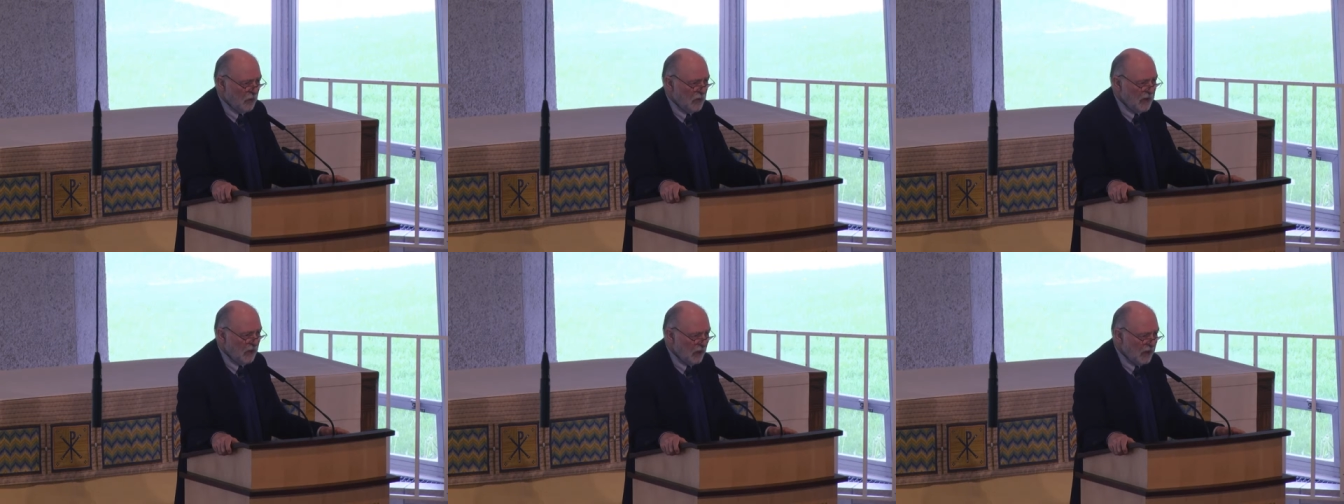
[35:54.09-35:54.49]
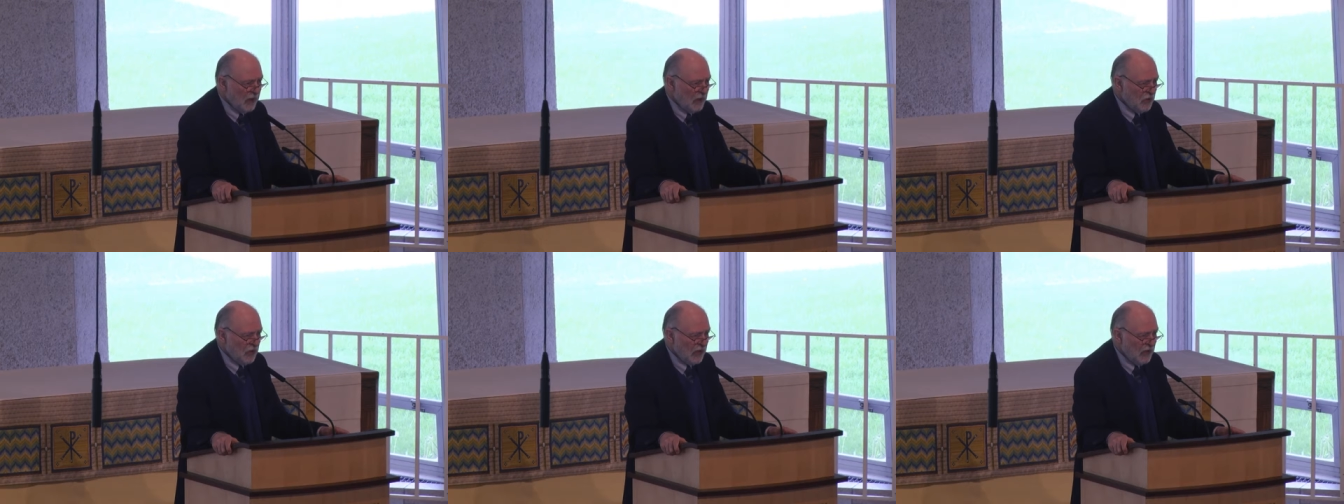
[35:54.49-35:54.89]
We
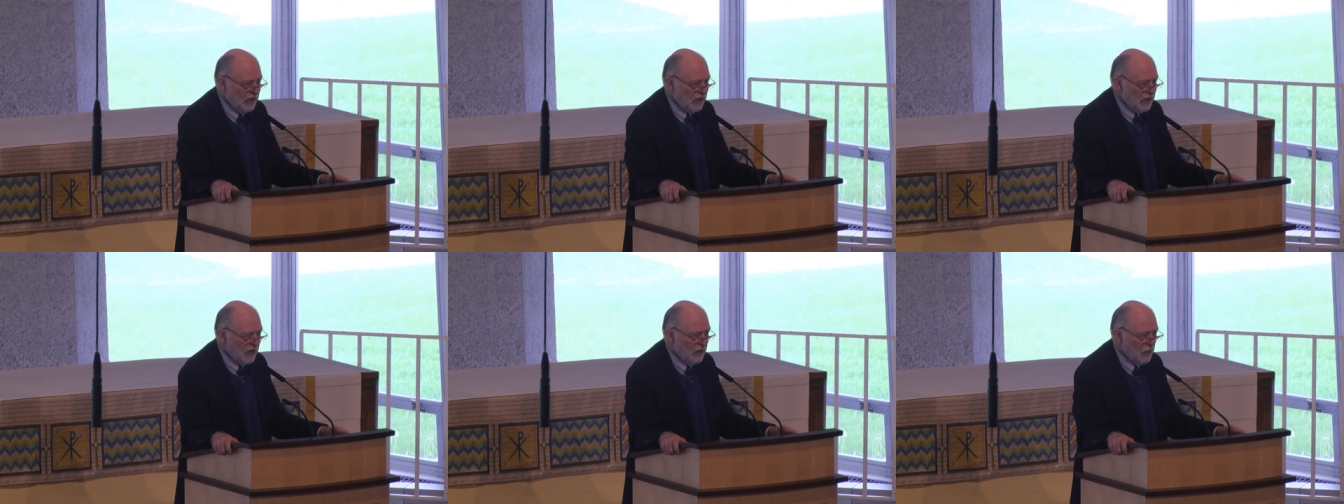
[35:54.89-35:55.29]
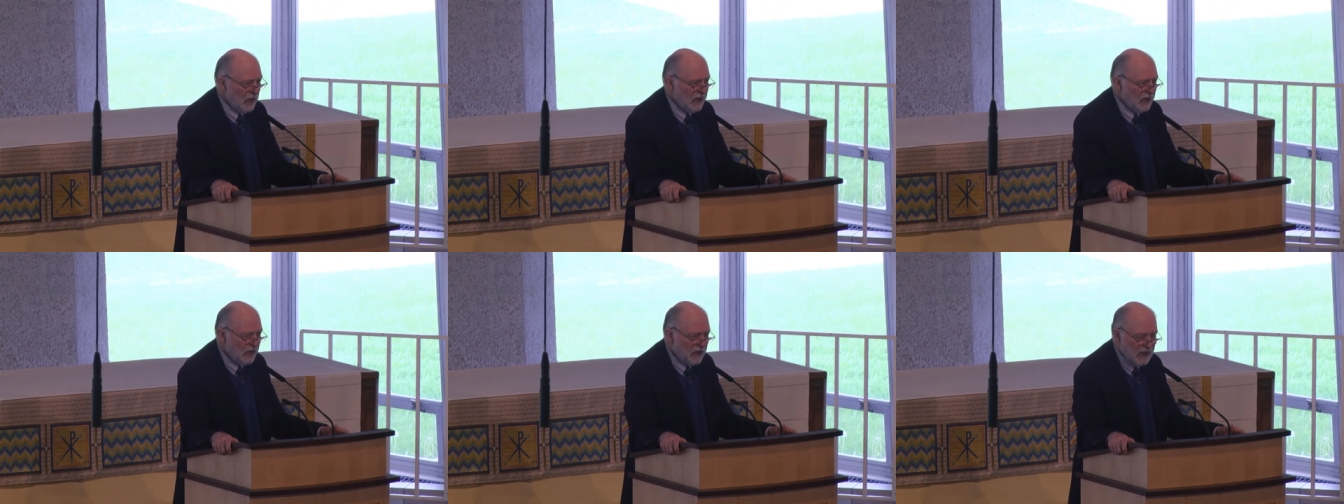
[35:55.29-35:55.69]
look at Jesus and
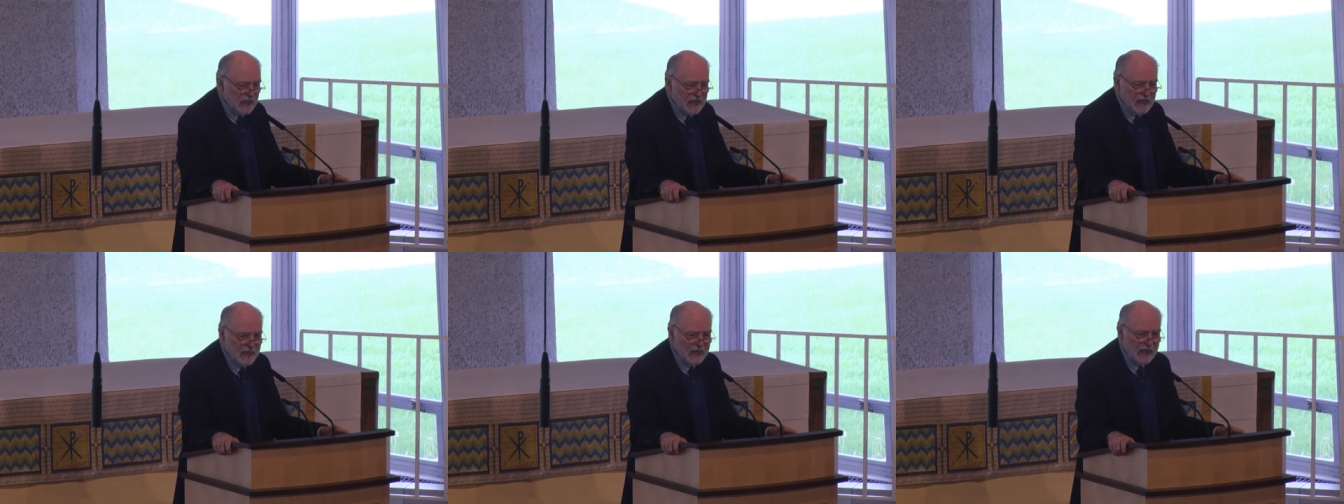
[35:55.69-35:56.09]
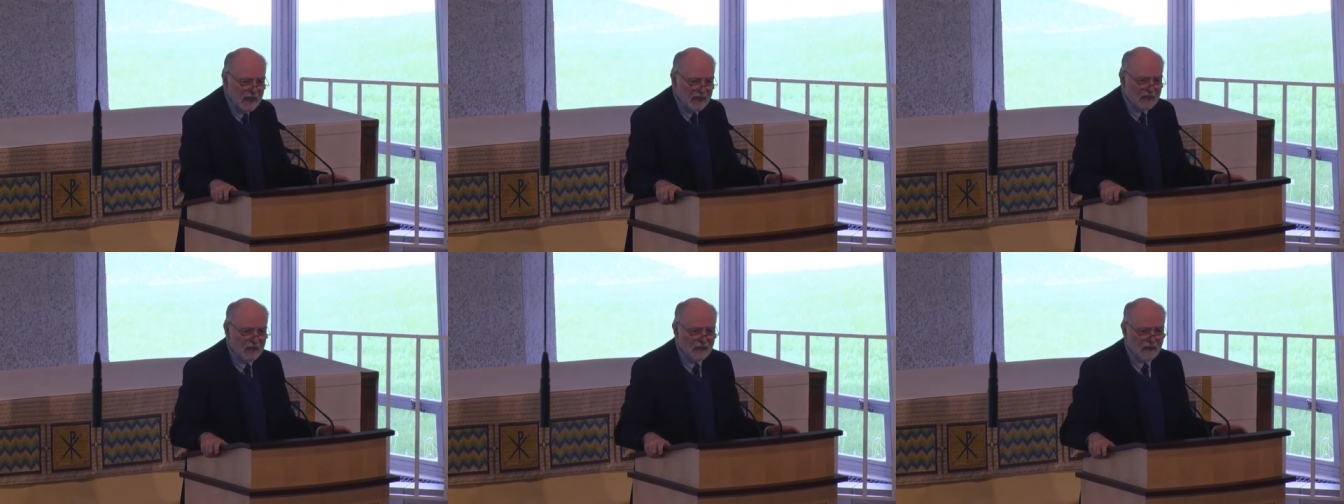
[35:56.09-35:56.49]
we see
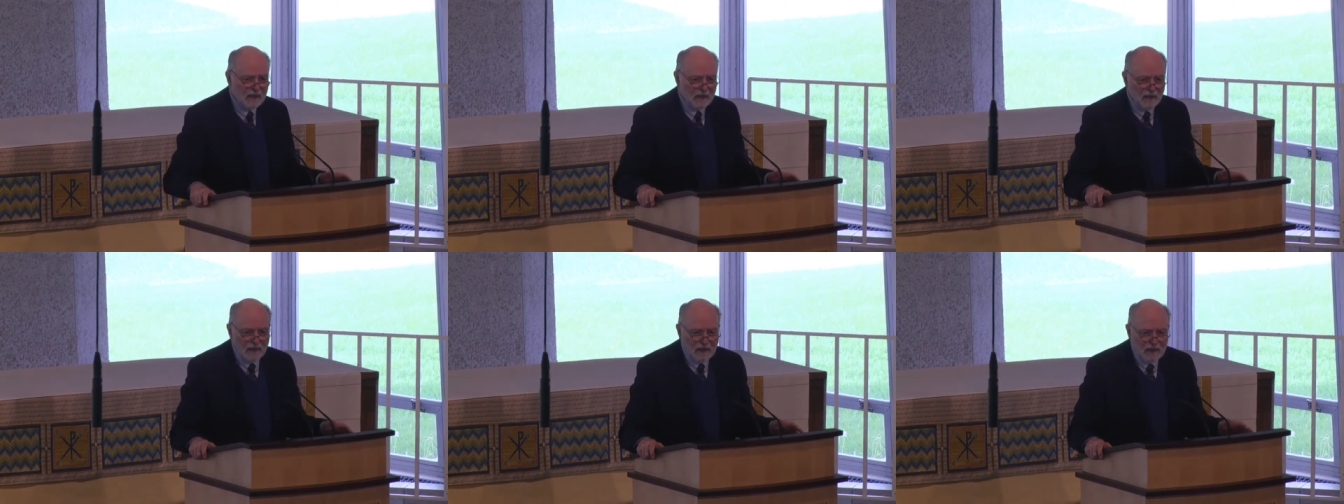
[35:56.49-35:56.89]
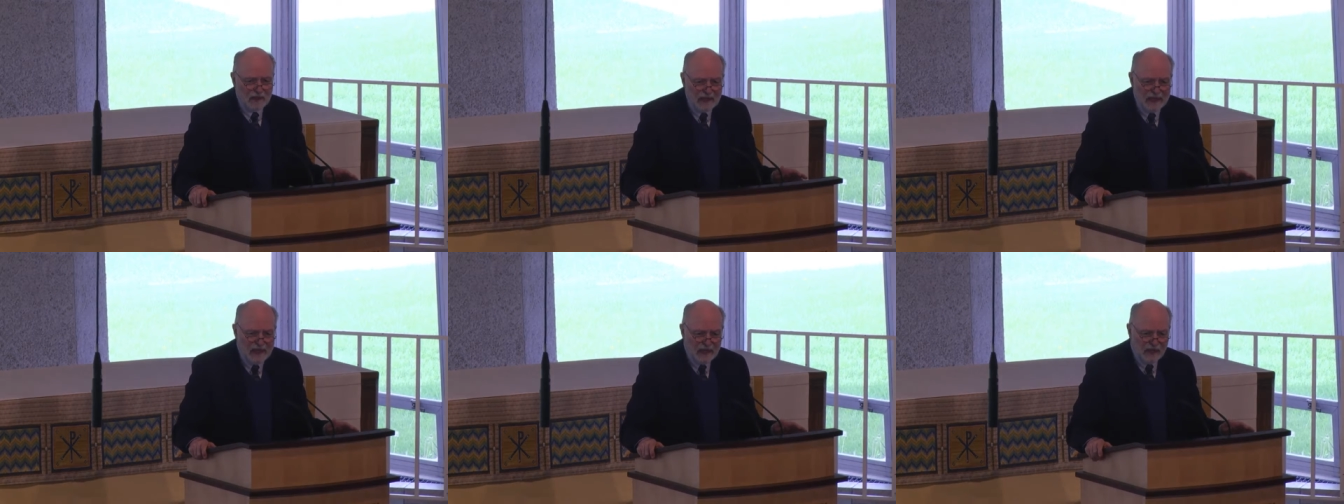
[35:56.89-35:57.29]
that
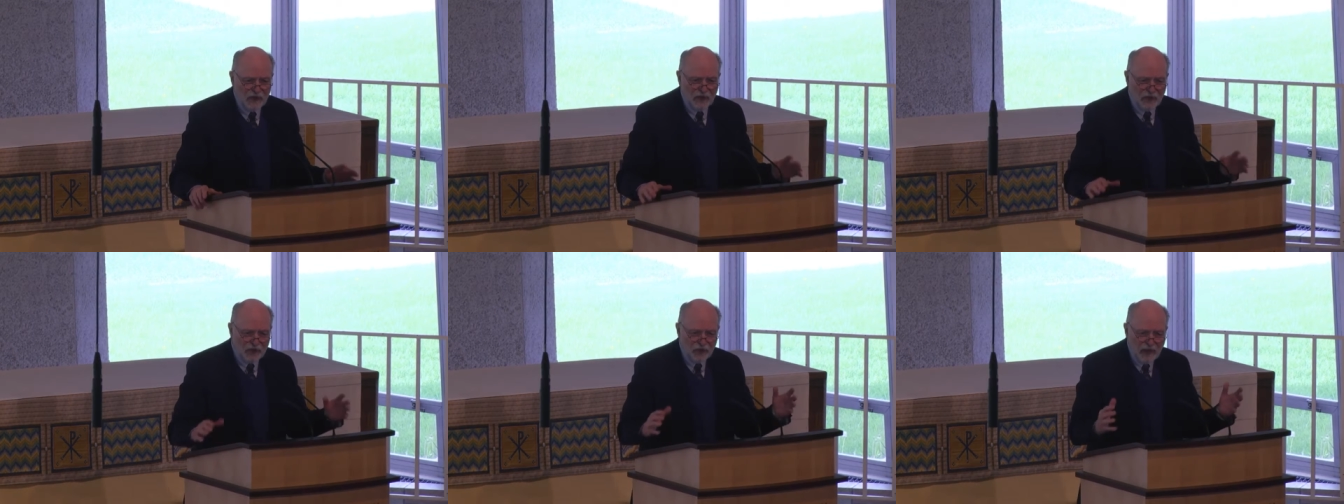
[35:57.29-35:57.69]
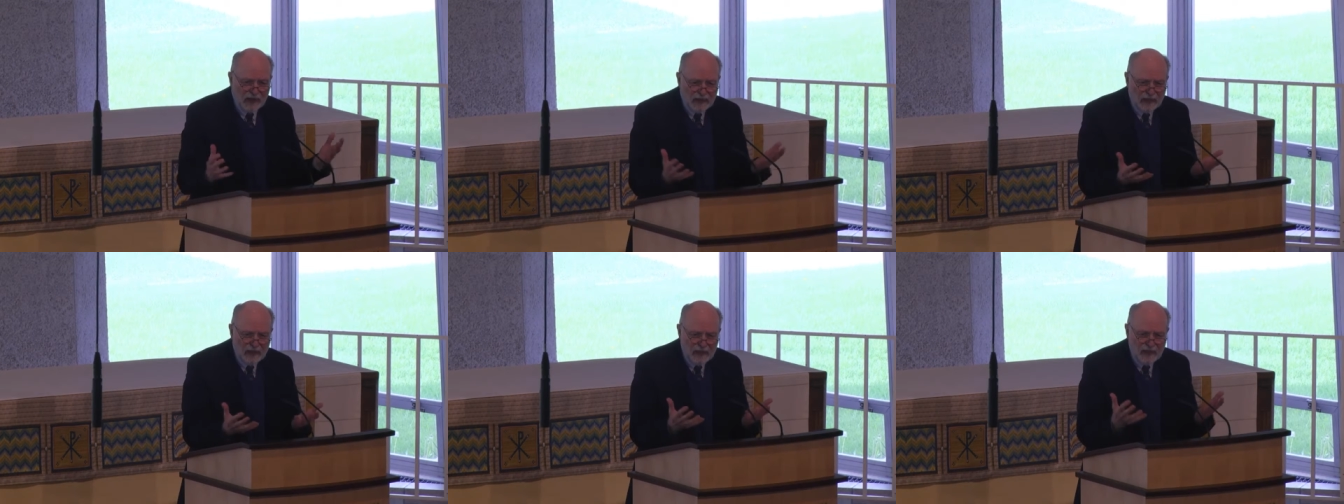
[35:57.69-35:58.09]
he is
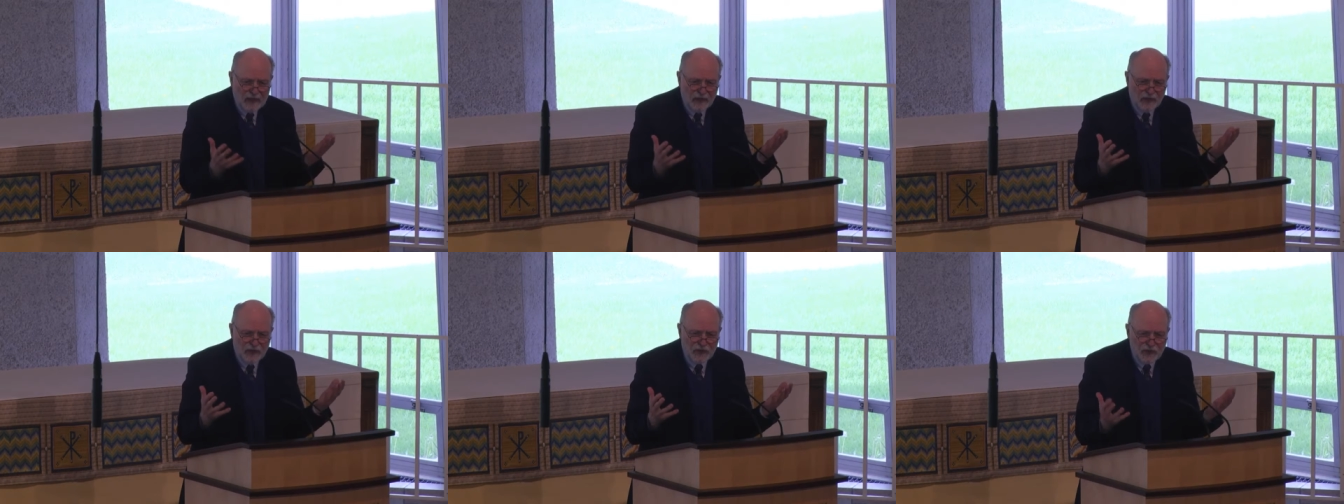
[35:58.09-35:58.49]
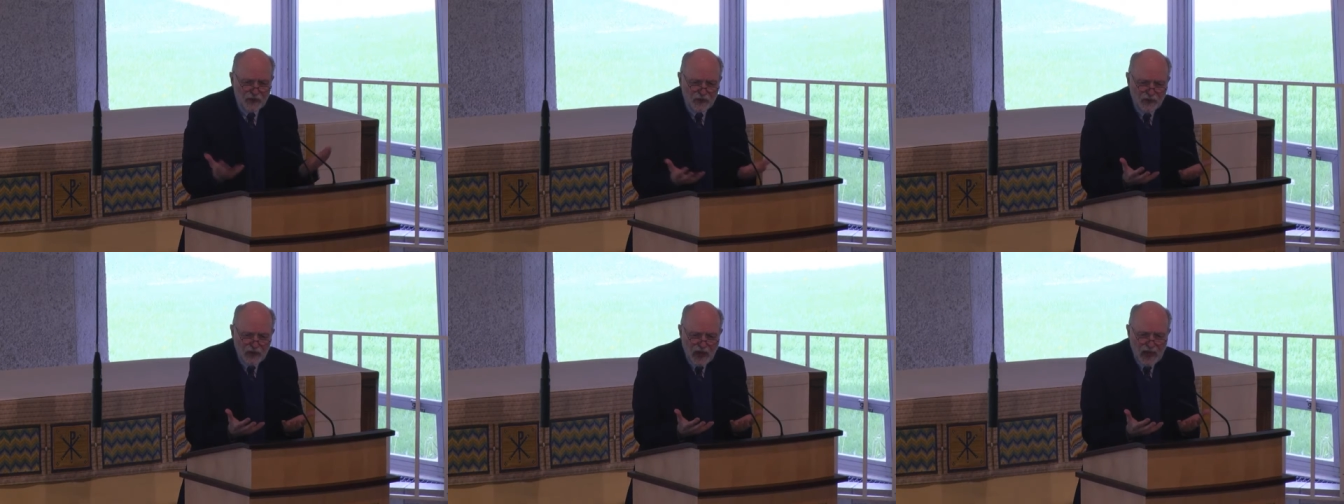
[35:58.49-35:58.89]
strengthening the
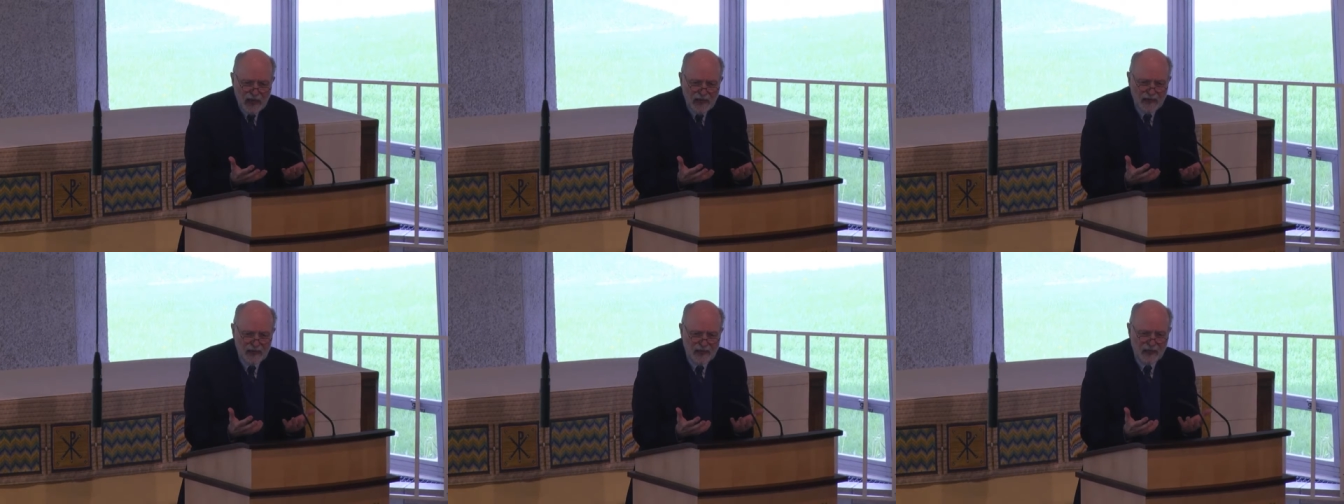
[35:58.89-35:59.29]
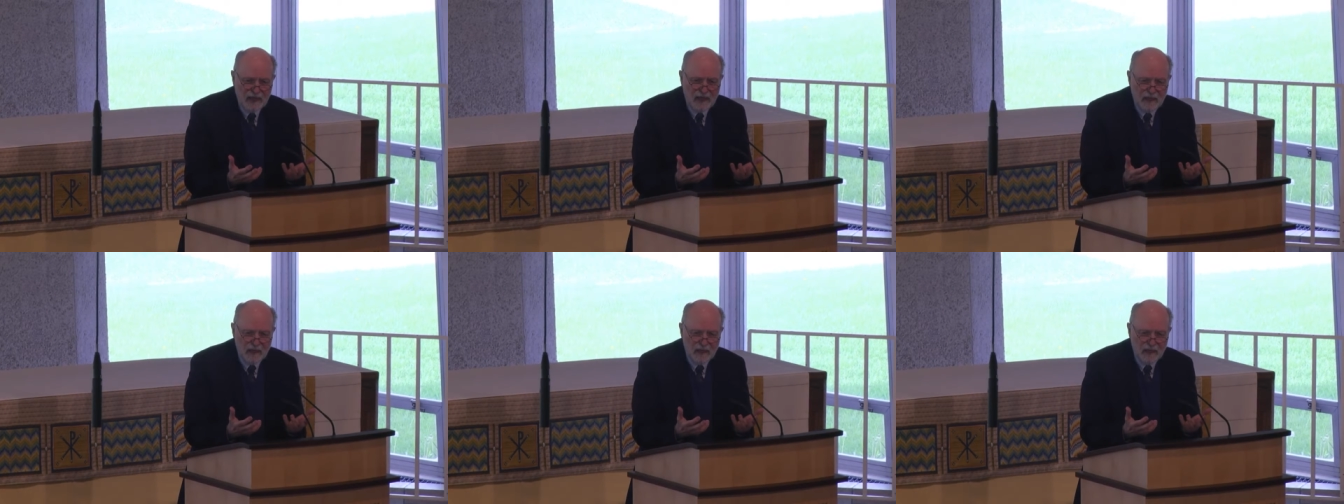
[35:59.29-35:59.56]
society